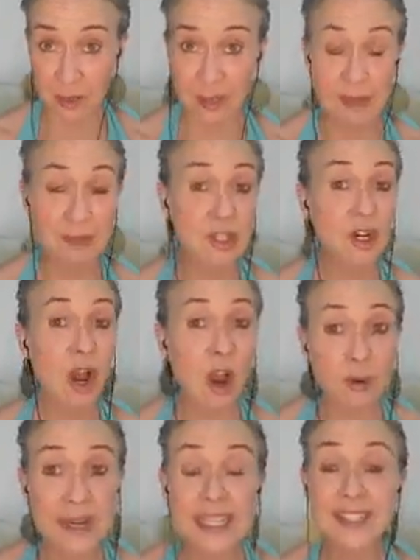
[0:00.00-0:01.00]
People are
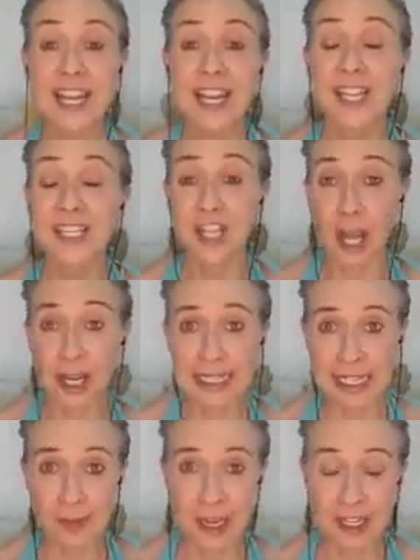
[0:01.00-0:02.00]
always
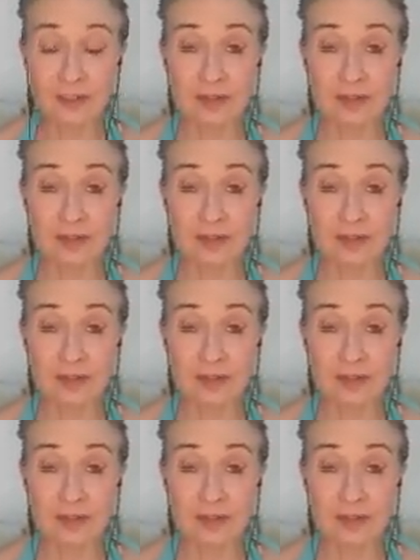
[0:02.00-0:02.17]
talking about